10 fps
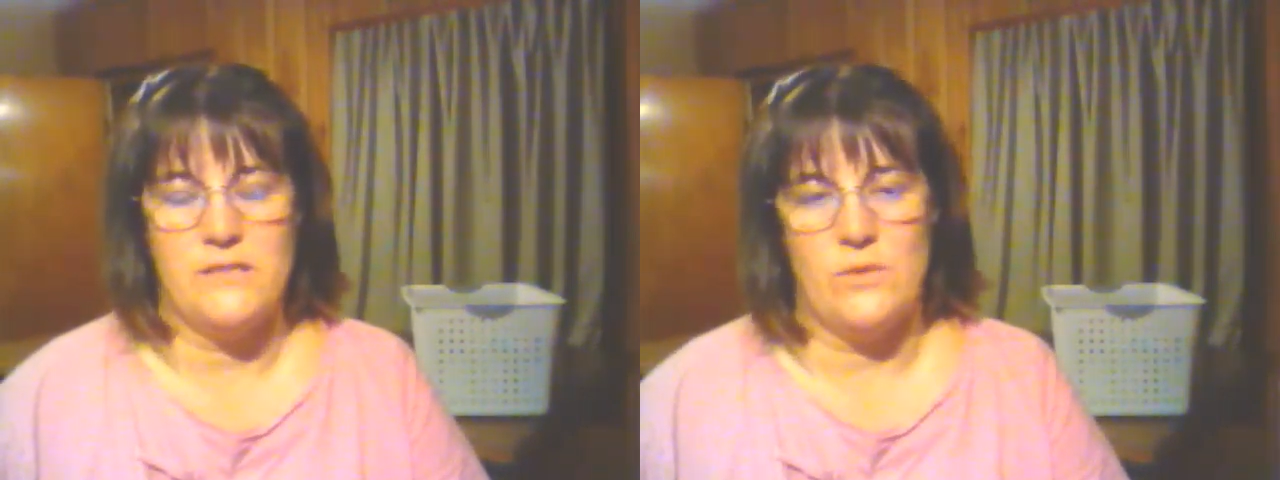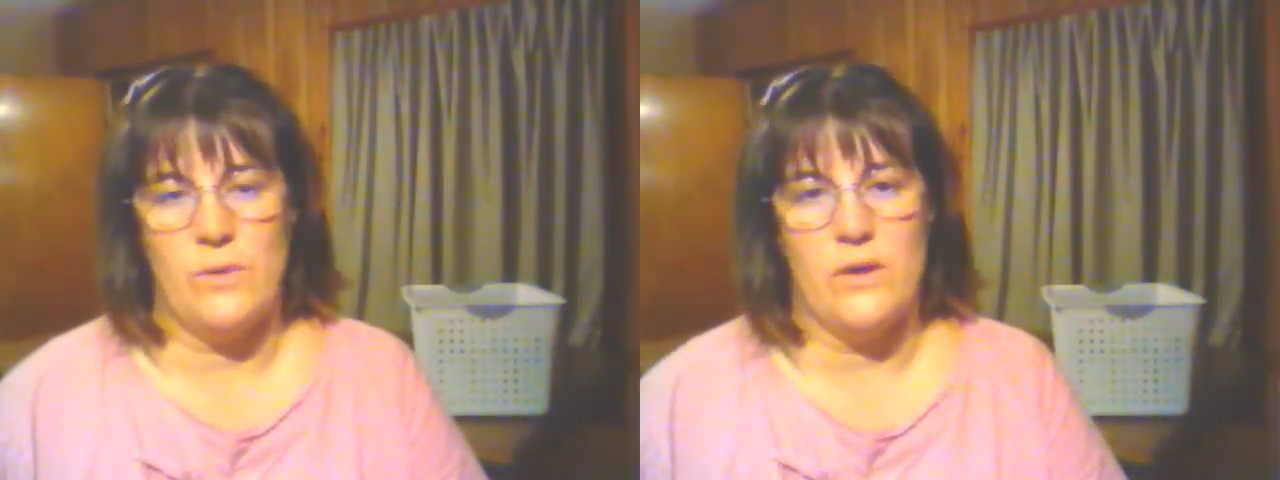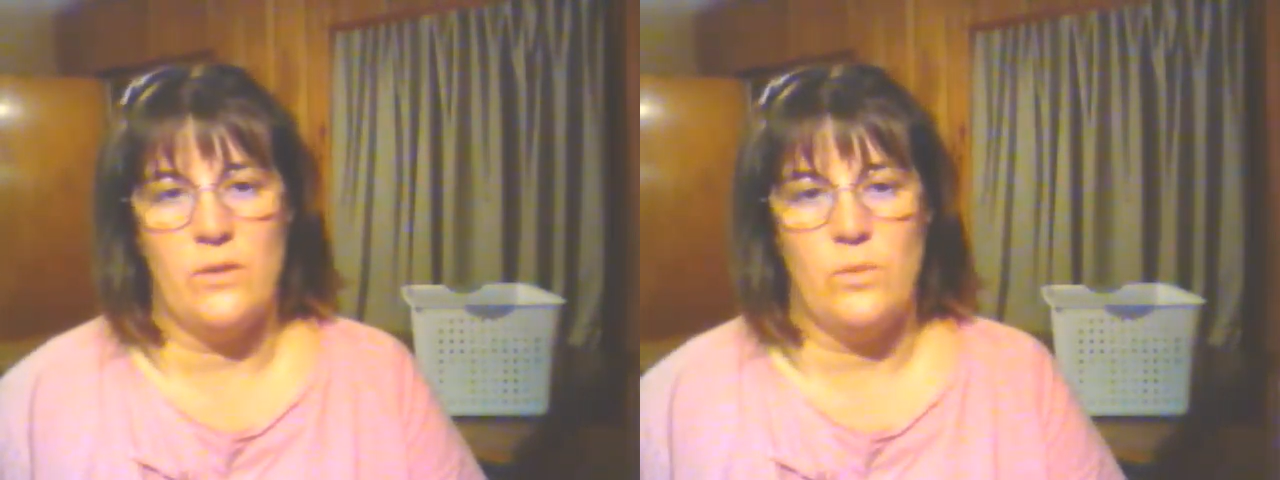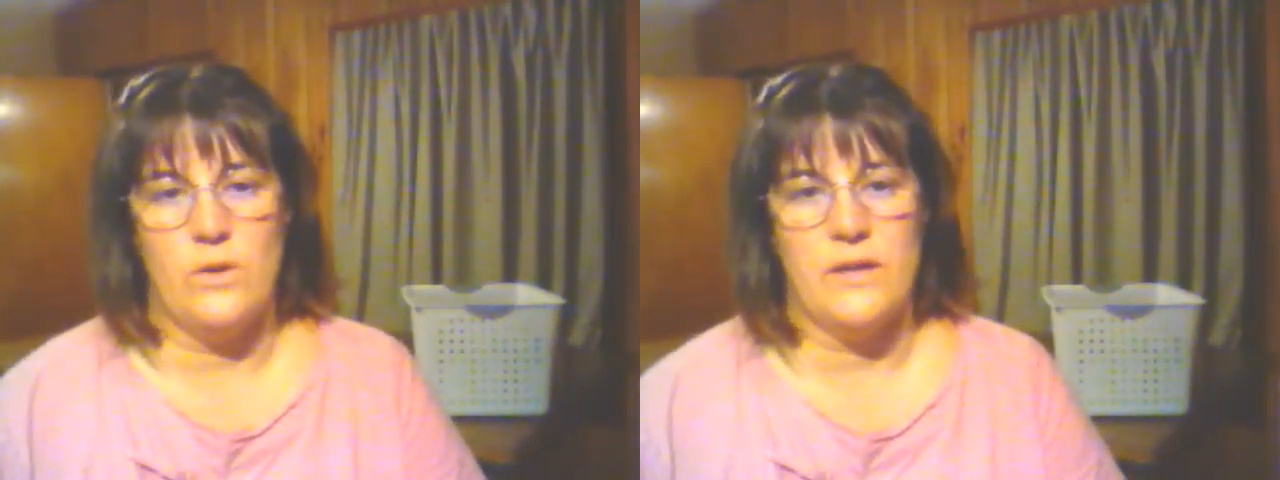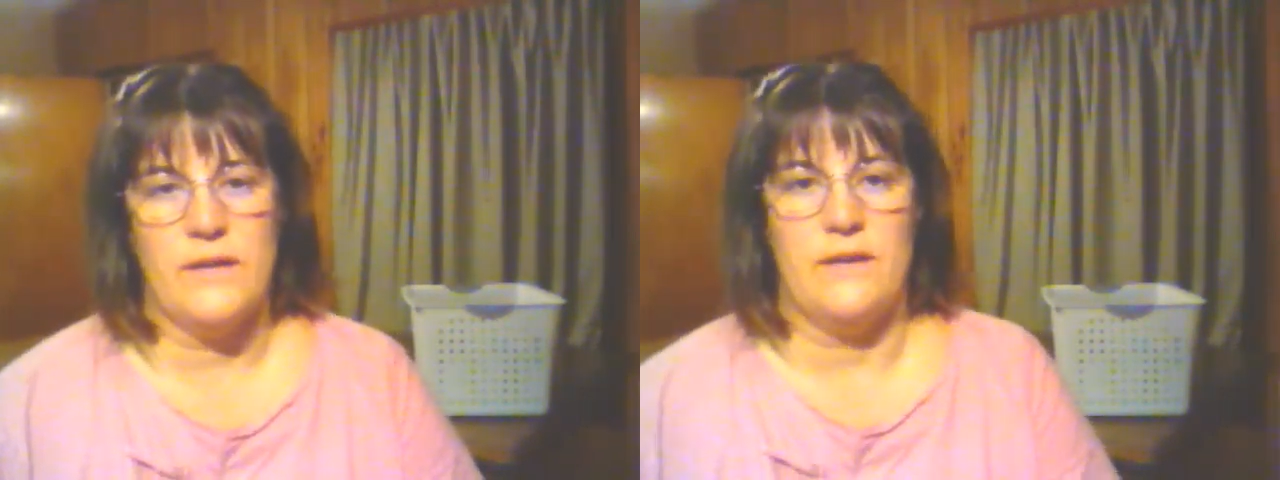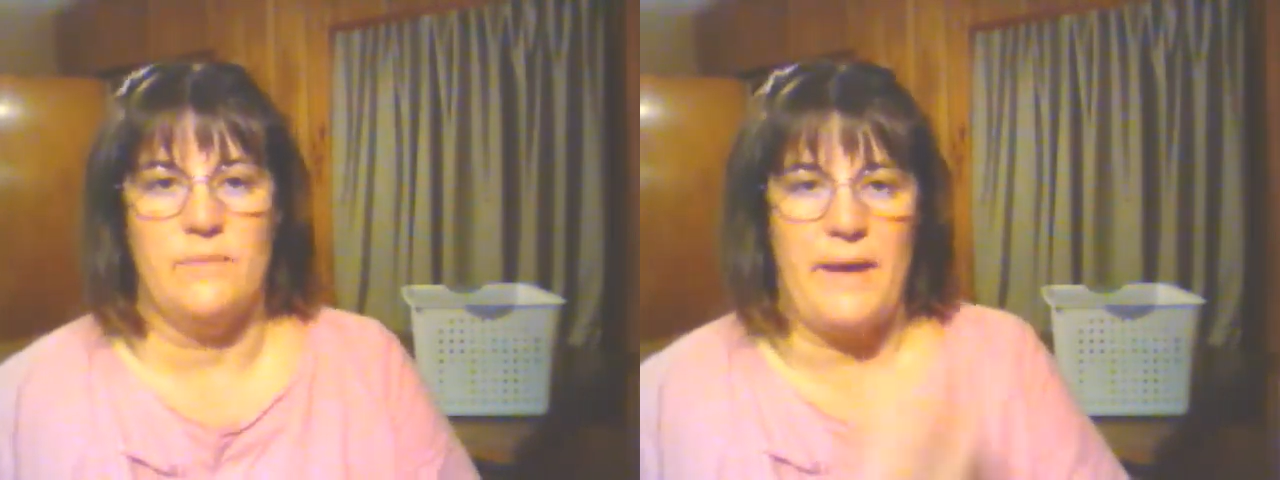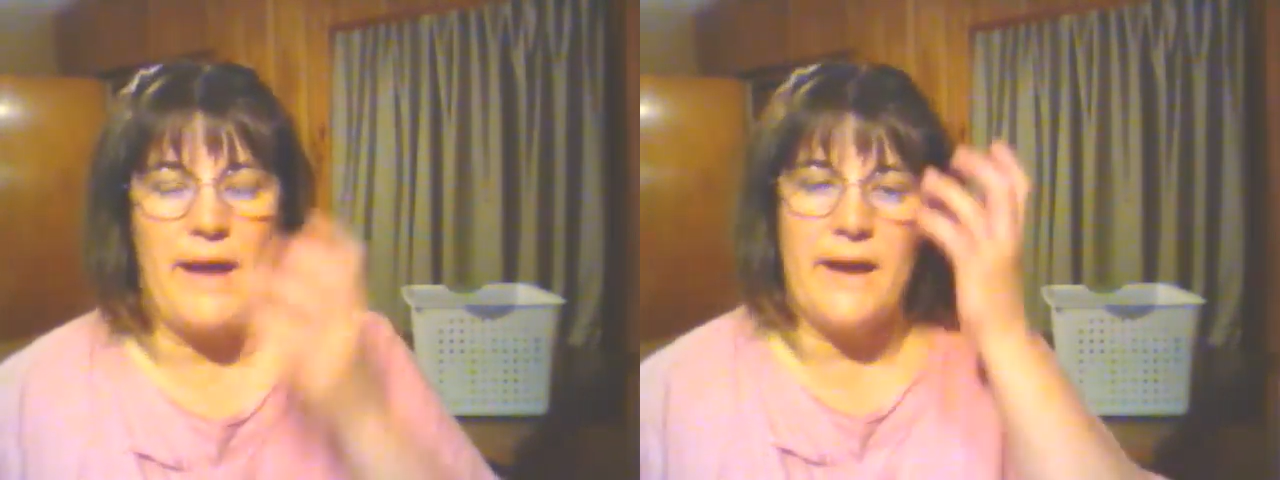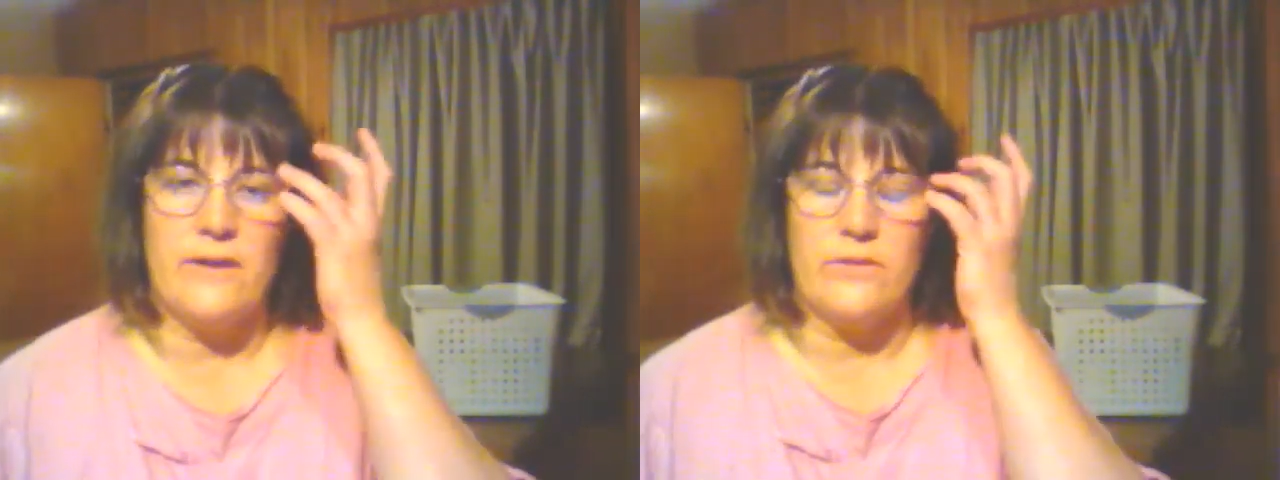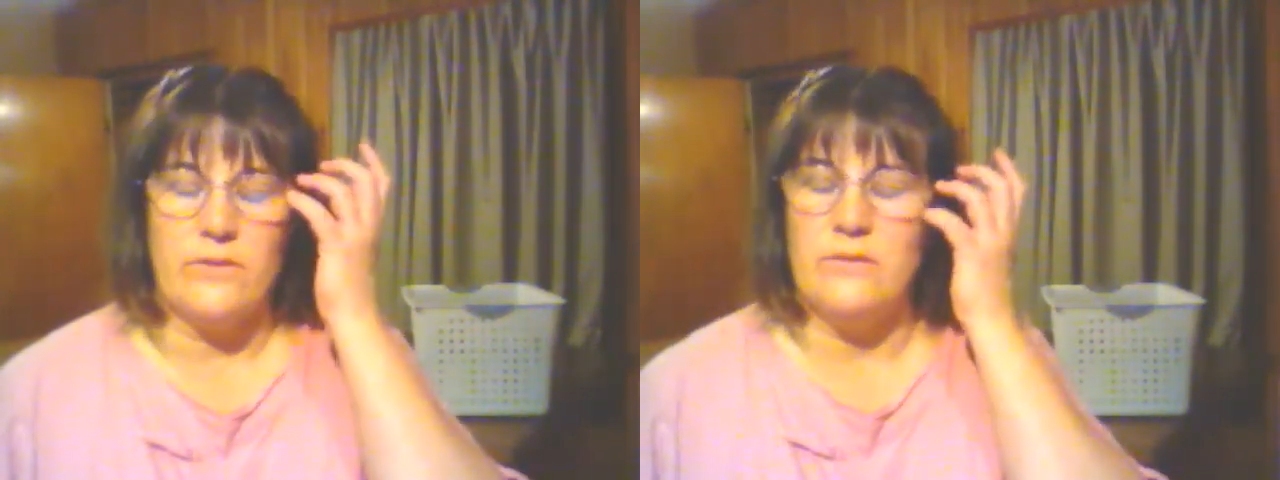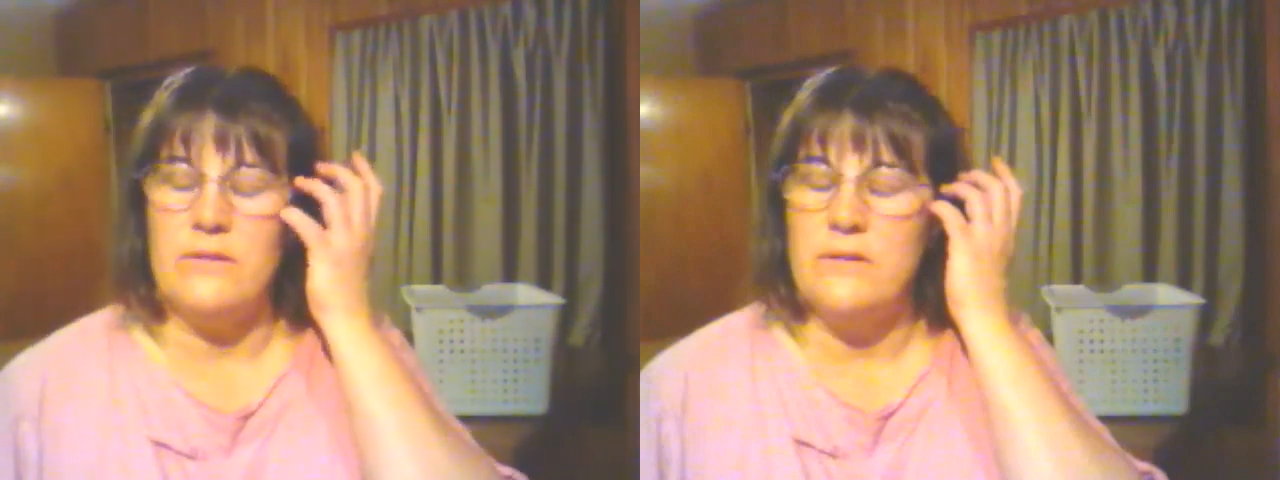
to where it'll work in a pattern.